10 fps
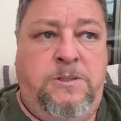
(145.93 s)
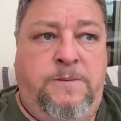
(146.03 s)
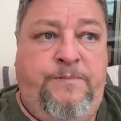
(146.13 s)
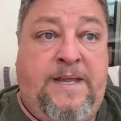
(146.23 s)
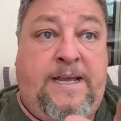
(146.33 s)

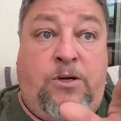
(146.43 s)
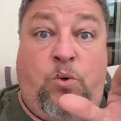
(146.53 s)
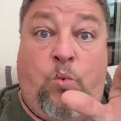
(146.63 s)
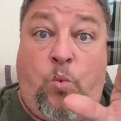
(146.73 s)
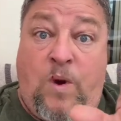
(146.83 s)
Now,
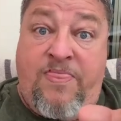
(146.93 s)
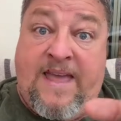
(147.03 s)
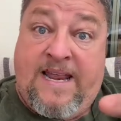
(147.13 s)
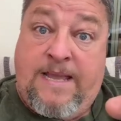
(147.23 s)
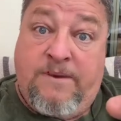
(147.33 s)
when
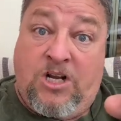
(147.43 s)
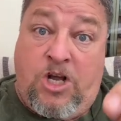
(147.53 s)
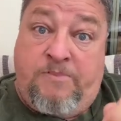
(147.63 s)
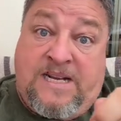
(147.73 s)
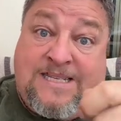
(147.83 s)
that
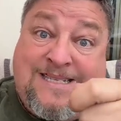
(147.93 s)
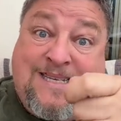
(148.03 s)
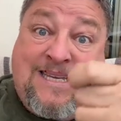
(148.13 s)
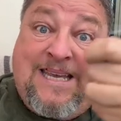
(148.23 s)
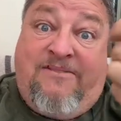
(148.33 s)
hemoglobin has
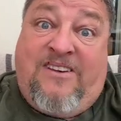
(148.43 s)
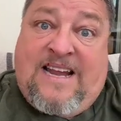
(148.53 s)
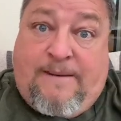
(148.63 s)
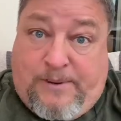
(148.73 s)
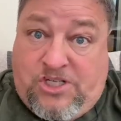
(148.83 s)
given
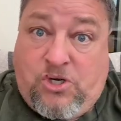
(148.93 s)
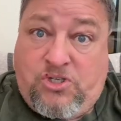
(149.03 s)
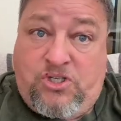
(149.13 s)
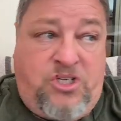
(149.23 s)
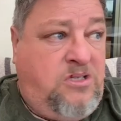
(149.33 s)
up its
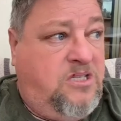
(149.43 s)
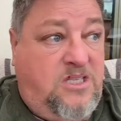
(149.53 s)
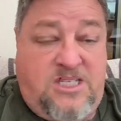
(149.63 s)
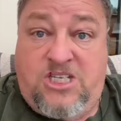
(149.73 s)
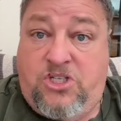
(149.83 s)
oxygen to
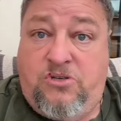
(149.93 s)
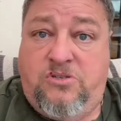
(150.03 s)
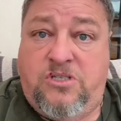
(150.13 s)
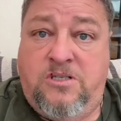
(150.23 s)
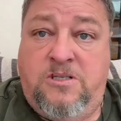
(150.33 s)
the
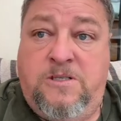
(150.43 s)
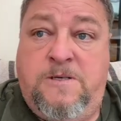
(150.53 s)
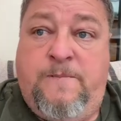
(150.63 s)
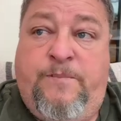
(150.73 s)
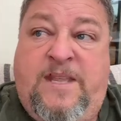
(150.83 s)
tissues,
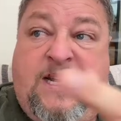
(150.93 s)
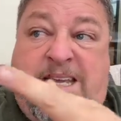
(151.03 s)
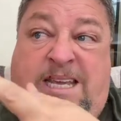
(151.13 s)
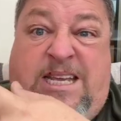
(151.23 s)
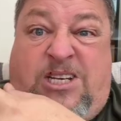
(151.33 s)
then
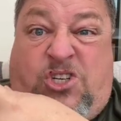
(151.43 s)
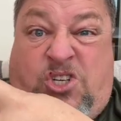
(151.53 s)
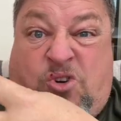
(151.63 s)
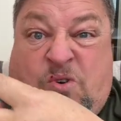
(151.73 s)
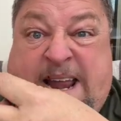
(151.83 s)
it
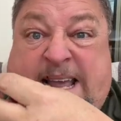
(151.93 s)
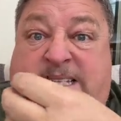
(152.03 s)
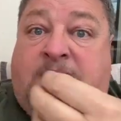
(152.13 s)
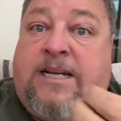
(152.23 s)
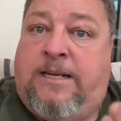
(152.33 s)

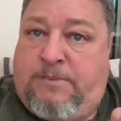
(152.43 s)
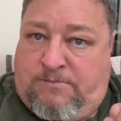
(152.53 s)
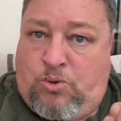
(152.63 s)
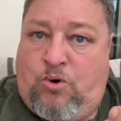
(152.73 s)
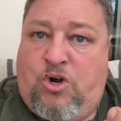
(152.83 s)
drags a little bit
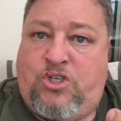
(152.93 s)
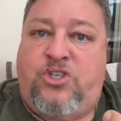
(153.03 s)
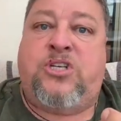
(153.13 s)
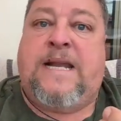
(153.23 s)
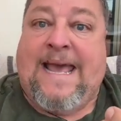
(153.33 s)
more
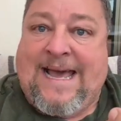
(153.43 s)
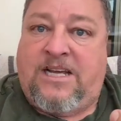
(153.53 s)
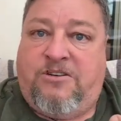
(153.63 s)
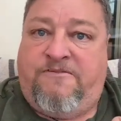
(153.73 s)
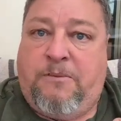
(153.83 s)
oxygen
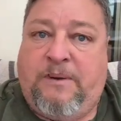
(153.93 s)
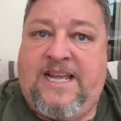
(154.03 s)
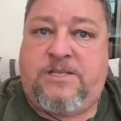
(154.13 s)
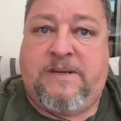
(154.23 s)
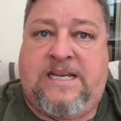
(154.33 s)
out of the
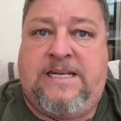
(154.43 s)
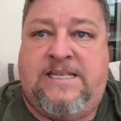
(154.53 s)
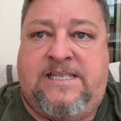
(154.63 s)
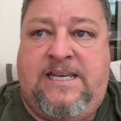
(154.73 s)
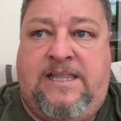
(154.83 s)
plasma. Can you
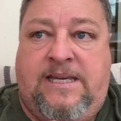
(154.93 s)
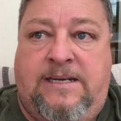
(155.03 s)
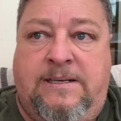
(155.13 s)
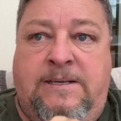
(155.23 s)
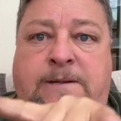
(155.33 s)
see
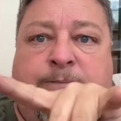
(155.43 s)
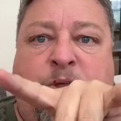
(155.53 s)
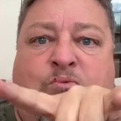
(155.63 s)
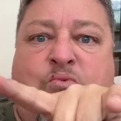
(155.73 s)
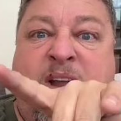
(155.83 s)
that
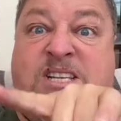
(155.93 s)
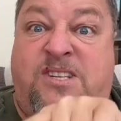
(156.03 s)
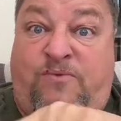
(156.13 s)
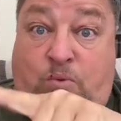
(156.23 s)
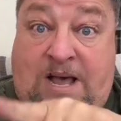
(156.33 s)
the
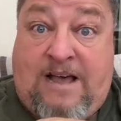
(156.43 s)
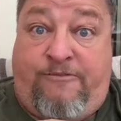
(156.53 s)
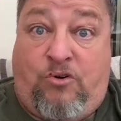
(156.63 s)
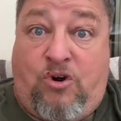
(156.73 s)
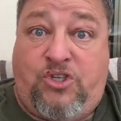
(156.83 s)
reservoir
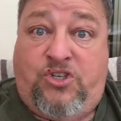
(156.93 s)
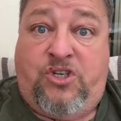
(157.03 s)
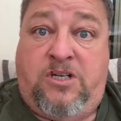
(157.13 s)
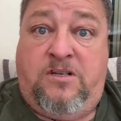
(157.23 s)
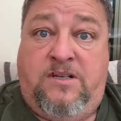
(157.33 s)
for
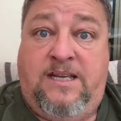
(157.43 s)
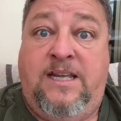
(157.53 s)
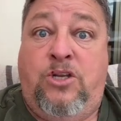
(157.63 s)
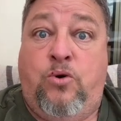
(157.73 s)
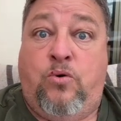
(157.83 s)
oxygen
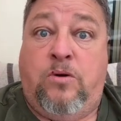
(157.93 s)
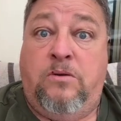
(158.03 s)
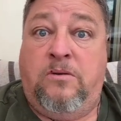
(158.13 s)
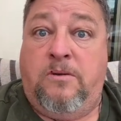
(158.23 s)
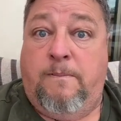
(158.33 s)
in your
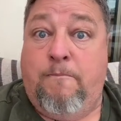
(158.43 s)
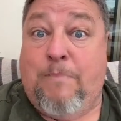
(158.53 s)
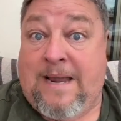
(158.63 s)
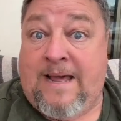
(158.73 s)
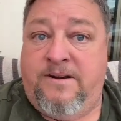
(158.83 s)

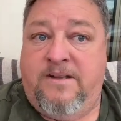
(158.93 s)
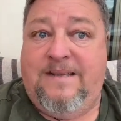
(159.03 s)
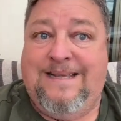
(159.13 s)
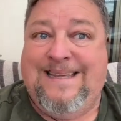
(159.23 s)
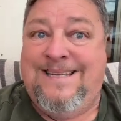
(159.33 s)
blood
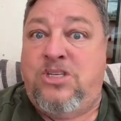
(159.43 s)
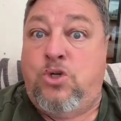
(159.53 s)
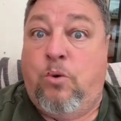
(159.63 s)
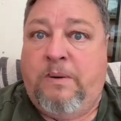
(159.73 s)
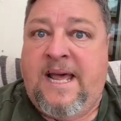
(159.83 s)
is
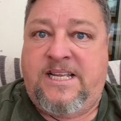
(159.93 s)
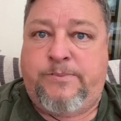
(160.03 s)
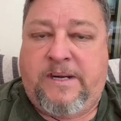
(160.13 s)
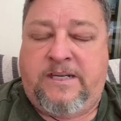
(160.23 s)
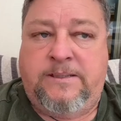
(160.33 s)
your
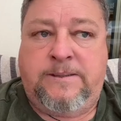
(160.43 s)
plasma?